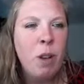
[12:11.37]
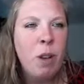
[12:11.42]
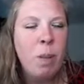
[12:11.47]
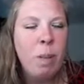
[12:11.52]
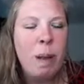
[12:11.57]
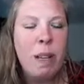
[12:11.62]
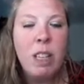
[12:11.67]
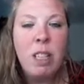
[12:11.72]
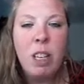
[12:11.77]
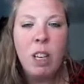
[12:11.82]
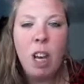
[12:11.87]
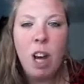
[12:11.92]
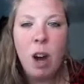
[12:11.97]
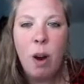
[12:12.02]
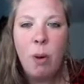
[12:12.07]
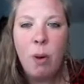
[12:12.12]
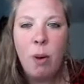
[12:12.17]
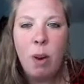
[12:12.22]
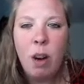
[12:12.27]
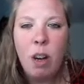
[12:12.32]
meant to
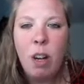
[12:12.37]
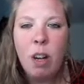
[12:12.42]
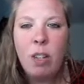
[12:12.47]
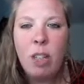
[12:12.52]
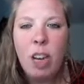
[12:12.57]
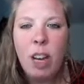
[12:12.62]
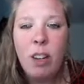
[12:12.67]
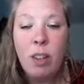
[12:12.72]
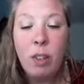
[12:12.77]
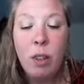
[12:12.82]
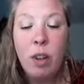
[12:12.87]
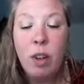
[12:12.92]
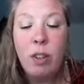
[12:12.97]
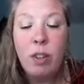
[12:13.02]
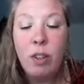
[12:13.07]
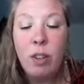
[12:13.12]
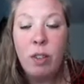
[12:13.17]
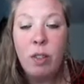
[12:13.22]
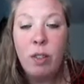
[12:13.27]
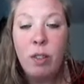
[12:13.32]
go. Charles Hood
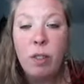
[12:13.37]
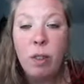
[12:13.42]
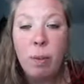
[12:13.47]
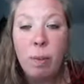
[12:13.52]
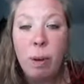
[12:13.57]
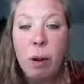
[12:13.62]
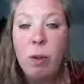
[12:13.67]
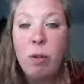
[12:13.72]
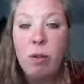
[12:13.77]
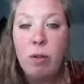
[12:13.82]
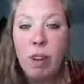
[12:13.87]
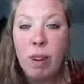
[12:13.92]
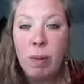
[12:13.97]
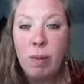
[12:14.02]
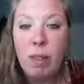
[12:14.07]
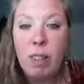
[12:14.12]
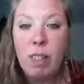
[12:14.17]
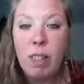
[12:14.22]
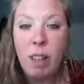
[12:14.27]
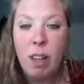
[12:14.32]
does boat
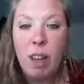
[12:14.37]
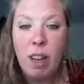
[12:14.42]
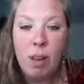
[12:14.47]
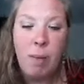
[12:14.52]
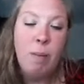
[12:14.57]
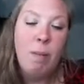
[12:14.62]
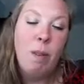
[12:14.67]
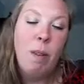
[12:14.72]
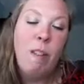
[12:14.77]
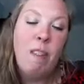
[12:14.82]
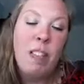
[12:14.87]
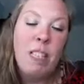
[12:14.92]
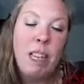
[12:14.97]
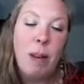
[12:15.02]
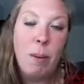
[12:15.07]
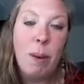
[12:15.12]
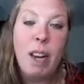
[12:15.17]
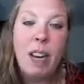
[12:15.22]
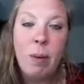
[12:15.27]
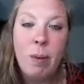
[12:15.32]
trips, obviously
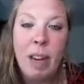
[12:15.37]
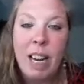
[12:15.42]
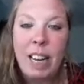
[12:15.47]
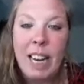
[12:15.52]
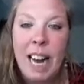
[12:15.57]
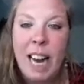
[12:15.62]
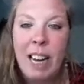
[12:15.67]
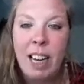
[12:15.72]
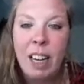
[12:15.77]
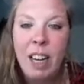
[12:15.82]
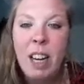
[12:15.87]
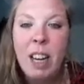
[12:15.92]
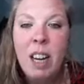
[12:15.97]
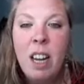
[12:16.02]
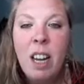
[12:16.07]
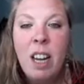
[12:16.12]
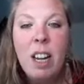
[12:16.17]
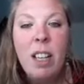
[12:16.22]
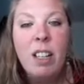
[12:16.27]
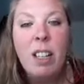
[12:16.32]
when you can,
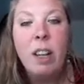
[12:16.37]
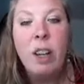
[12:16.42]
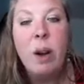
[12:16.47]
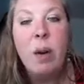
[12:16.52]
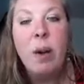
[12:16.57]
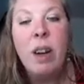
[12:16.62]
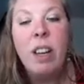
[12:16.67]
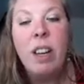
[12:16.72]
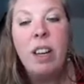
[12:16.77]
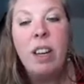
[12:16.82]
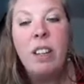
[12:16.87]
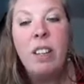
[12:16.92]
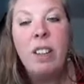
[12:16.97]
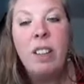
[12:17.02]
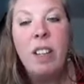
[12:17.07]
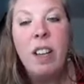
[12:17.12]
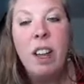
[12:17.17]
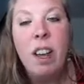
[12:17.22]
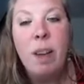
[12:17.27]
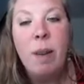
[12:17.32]
to go and
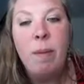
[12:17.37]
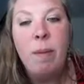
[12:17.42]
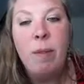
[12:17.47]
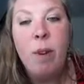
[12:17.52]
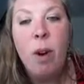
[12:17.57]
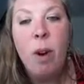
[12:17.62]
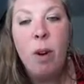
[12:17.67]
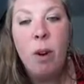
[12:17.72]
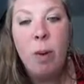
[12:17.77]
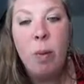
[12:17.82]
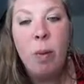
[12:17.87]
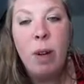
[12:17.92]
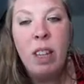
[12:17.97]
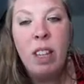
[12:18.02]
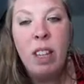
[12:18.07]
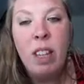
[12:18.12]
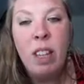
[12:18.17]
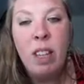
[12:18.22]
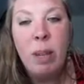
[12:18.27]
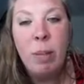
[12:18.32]
snorkel with
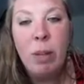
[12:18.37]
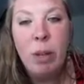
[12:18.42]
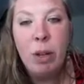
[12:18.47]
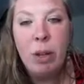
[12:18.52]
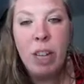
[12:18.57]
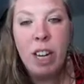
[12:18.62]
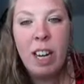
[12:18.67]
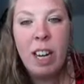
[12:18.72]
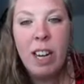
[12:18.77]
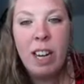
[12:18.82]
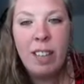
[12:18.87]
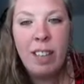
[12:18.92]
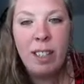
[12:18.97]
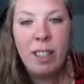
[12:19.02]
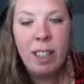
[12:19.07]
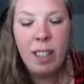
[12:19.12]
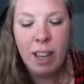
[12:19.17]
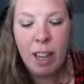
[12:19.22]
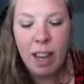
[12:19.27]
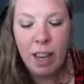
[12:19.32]
the blue
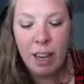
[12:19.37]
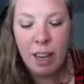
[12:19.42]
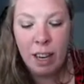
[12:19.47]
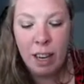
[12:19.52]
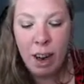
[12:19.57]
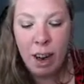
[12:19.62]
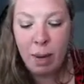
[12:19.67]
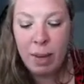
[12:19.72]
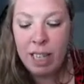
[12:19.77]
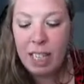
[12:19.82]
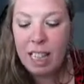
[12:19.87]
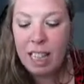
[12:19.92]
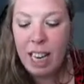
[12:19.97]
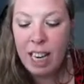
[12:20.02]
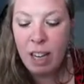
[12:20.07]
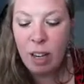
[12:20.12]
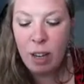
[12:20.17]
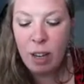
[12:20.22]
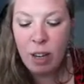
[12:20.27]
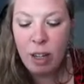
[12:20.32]
sharks, and I was
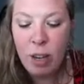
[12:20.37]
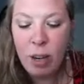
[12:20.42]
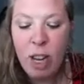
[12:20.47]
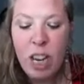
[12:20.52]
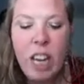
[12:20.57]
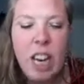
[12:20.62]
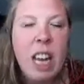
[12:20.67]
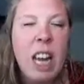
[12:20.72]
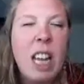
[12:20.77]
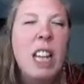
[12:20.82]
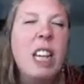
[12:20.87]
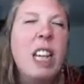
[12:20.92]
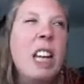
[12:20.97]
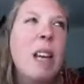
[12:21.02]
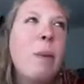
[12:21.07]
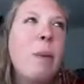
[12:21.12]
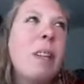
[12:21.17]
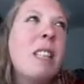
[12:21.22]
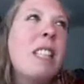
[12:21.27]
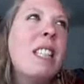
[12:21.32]
intending on doing it. I think
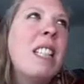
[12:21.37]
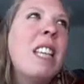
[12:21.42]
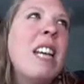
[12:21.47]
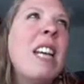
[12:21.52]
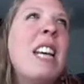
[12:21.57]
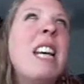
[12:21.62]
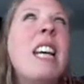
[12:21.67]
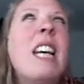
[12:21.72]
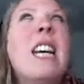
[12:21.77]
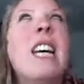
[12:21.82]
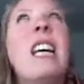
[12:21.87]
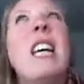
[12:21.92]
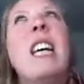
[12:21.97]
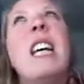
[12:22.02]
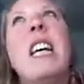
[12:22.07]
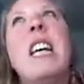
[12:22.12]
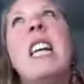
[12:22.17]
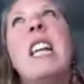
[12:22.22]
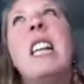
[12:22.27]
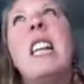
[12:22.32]
it was
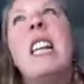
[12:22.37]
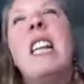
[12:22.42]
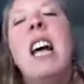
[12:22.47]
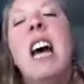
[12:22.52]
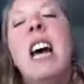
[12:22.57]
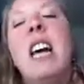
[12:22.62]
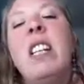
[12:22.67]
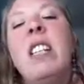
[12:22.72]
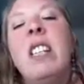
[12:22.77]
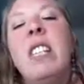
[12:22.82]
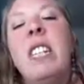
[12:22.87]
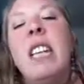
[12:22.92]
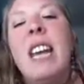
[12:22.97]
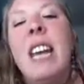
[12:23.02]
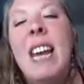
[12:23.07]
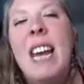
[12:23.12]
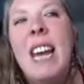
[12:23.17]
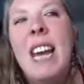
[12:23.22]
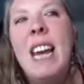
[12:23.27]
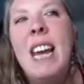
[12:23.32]
last
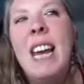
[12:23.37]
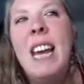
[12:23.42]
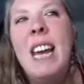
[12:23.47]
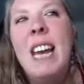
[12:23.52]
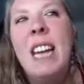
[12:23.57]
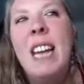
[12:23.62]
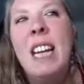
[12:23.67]
year.